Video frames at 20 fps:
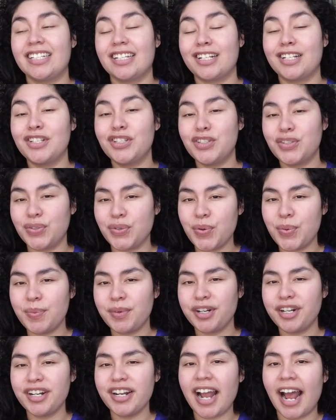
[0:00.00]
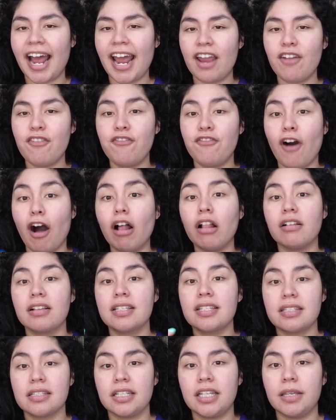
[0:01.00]
consumer, I fall
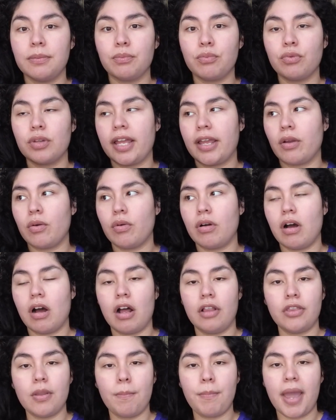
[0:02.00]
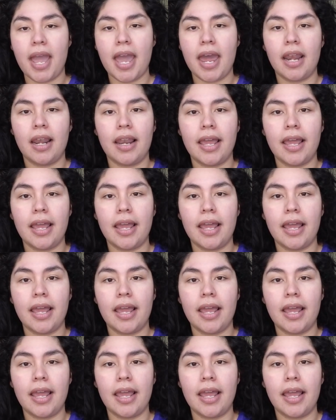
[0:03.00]
asleep like on the bed.